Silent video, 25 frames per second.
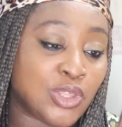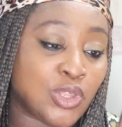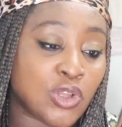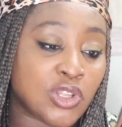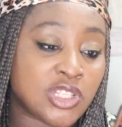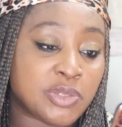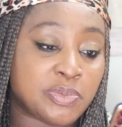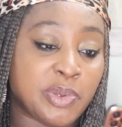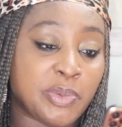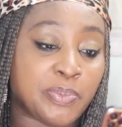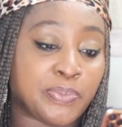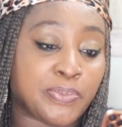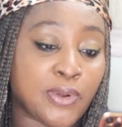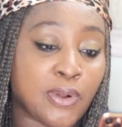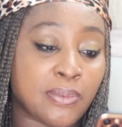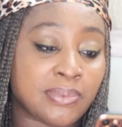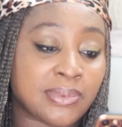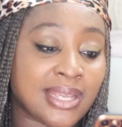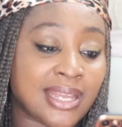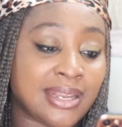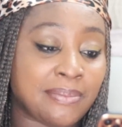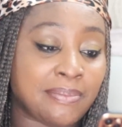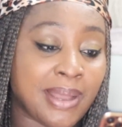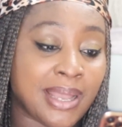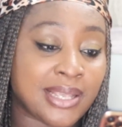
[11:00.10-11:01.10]
don't be
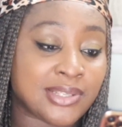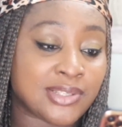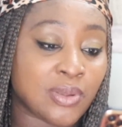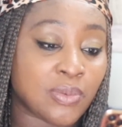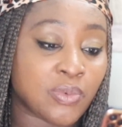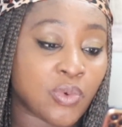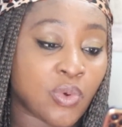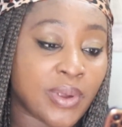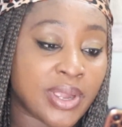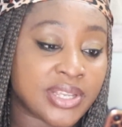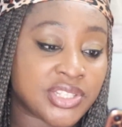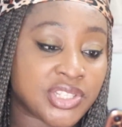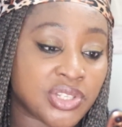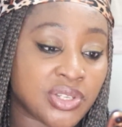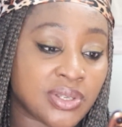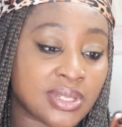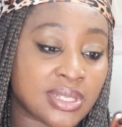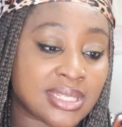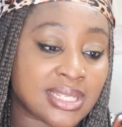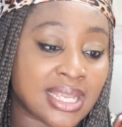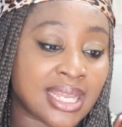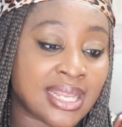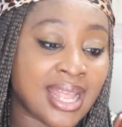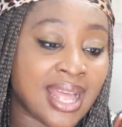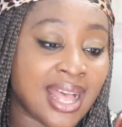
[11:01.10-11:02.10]
prompted by some
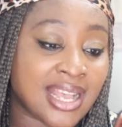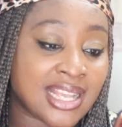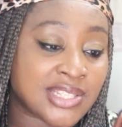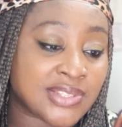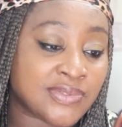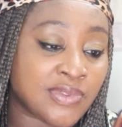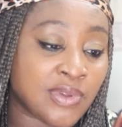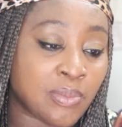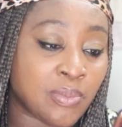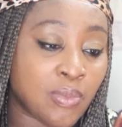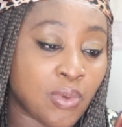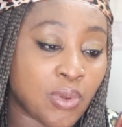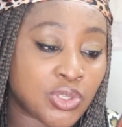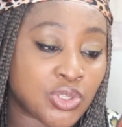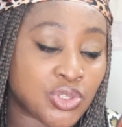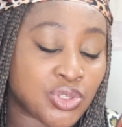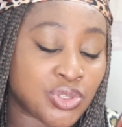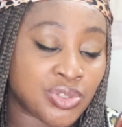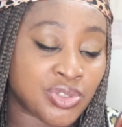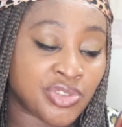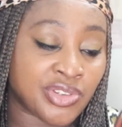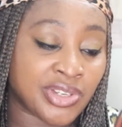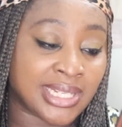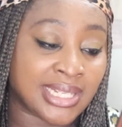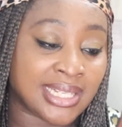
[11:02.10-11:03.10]
questions and ask for more
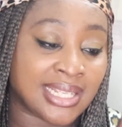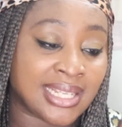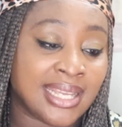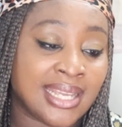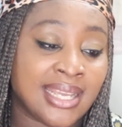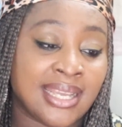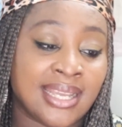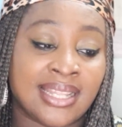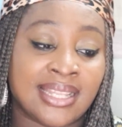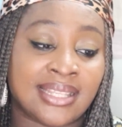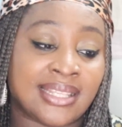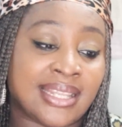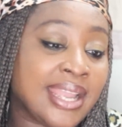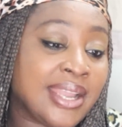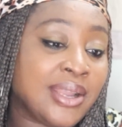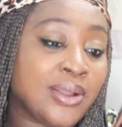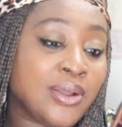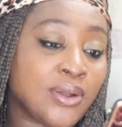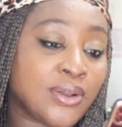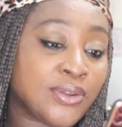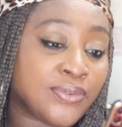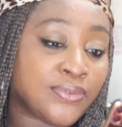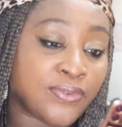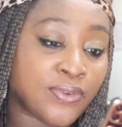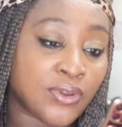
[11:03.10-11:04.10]
children. Thank
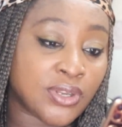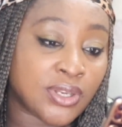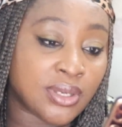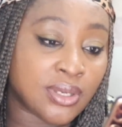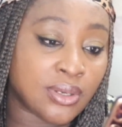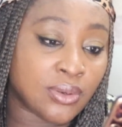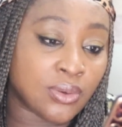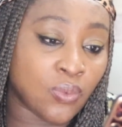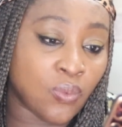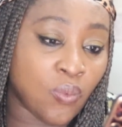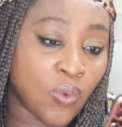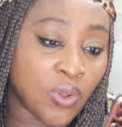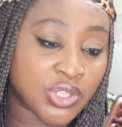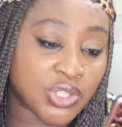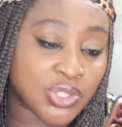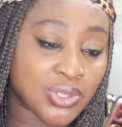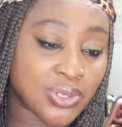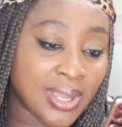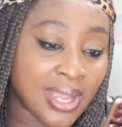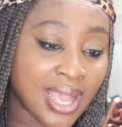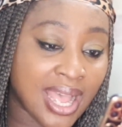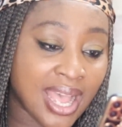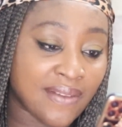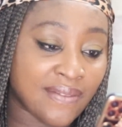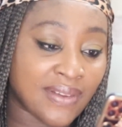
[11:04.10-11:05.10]
God for what
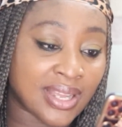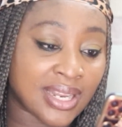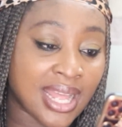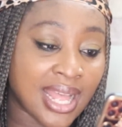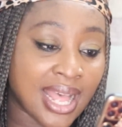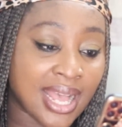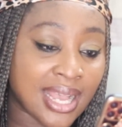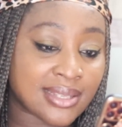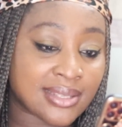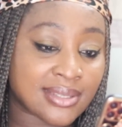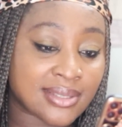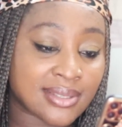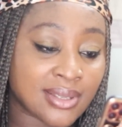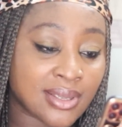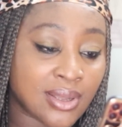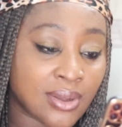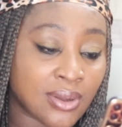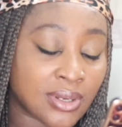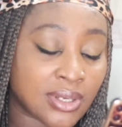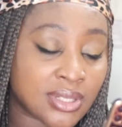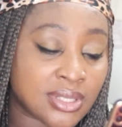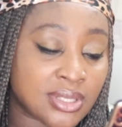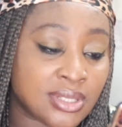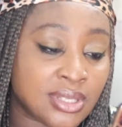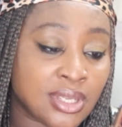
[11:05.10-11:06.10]
you have and ask
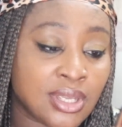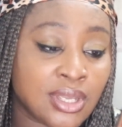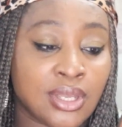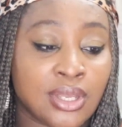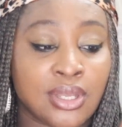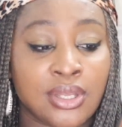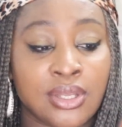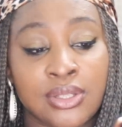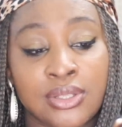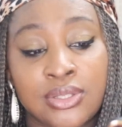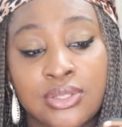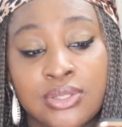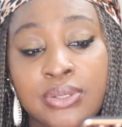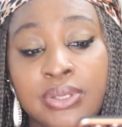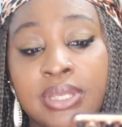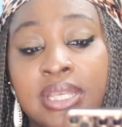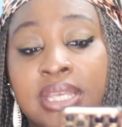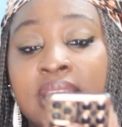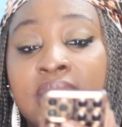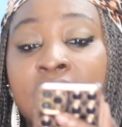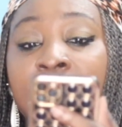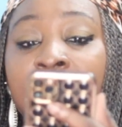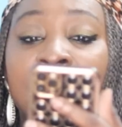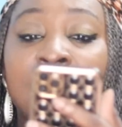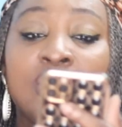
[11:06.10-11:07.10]
God to
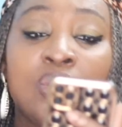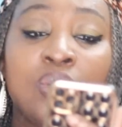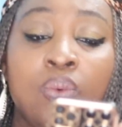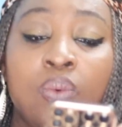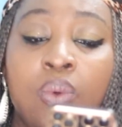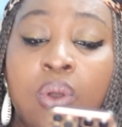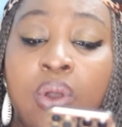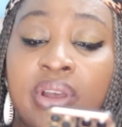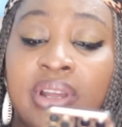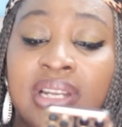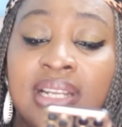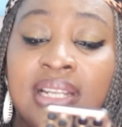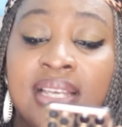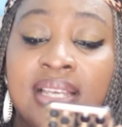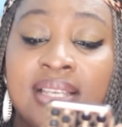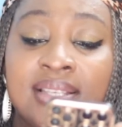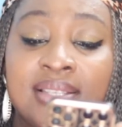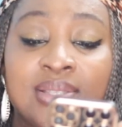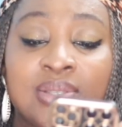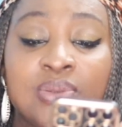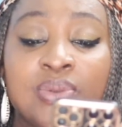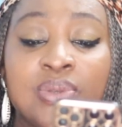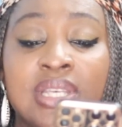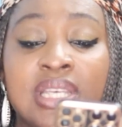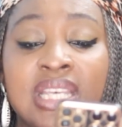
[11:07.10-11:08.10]
give the one
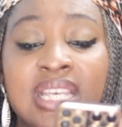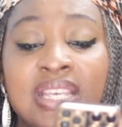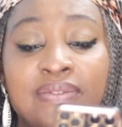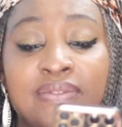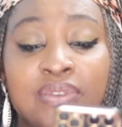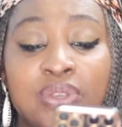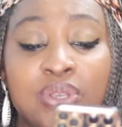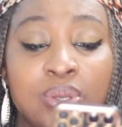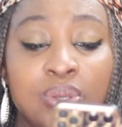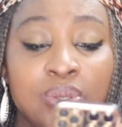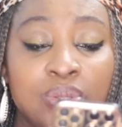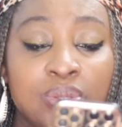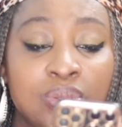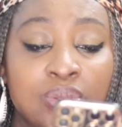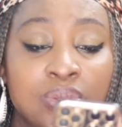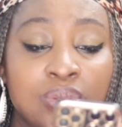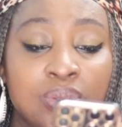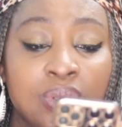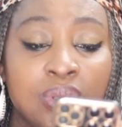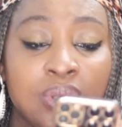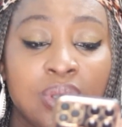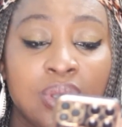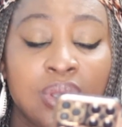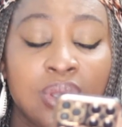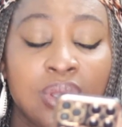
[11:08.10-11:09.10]
He's to give you
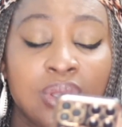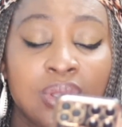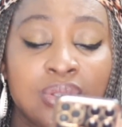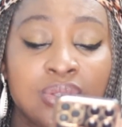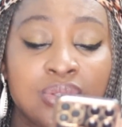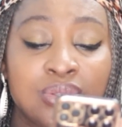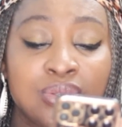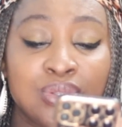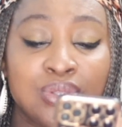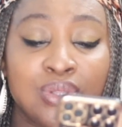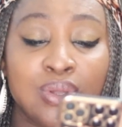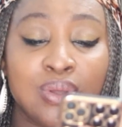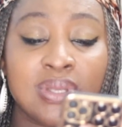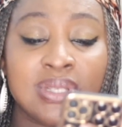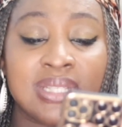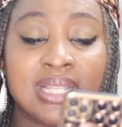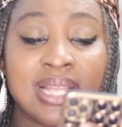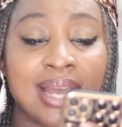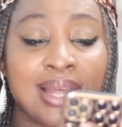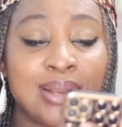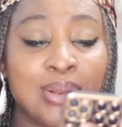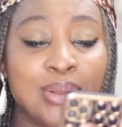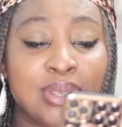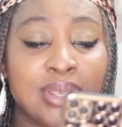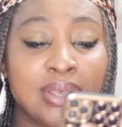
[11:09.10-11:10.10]
to those
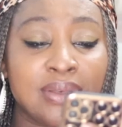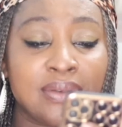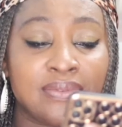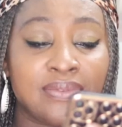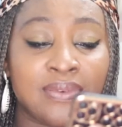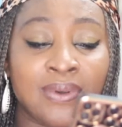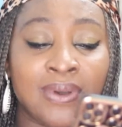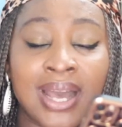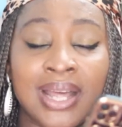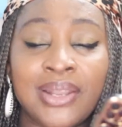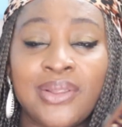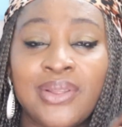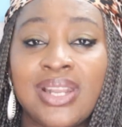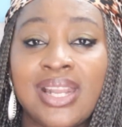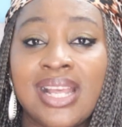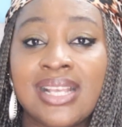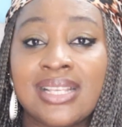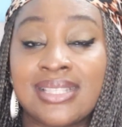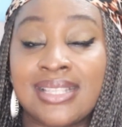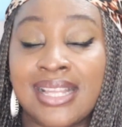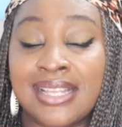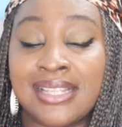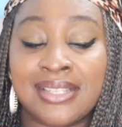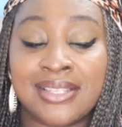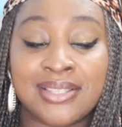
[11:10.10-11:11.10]
that are looking for. I don't
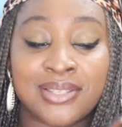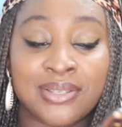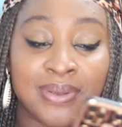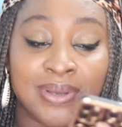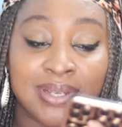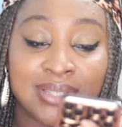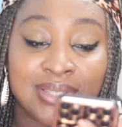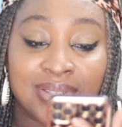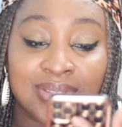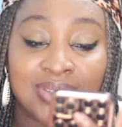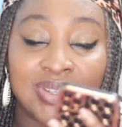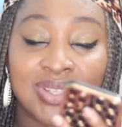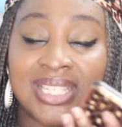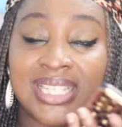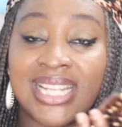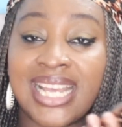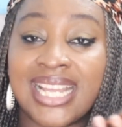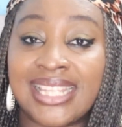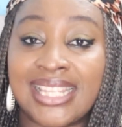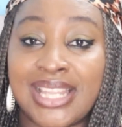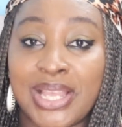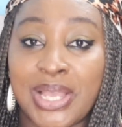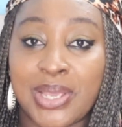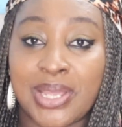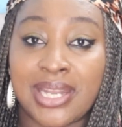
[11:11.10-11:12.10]
understand this question. Did I
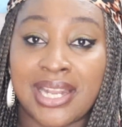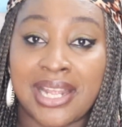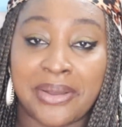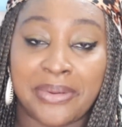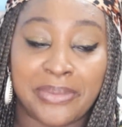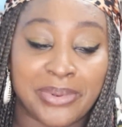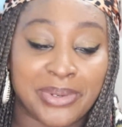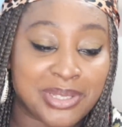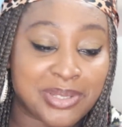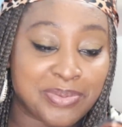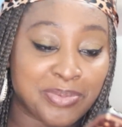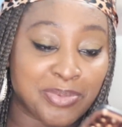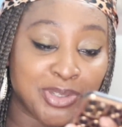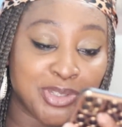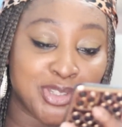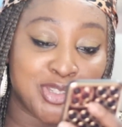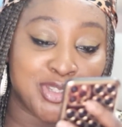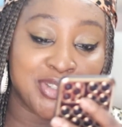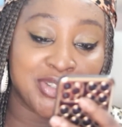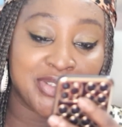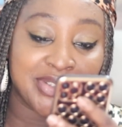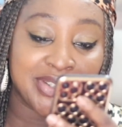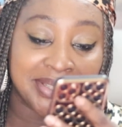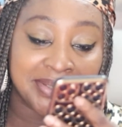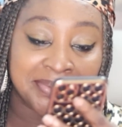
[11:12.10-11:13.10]
tell you that I want more
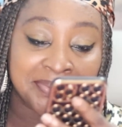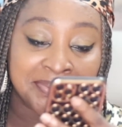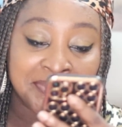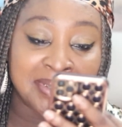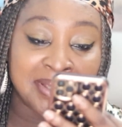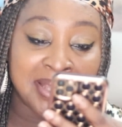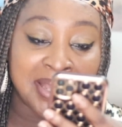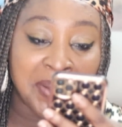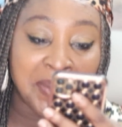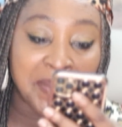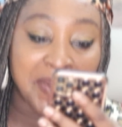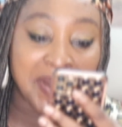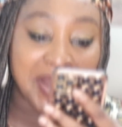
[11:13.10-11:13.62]
children? Now,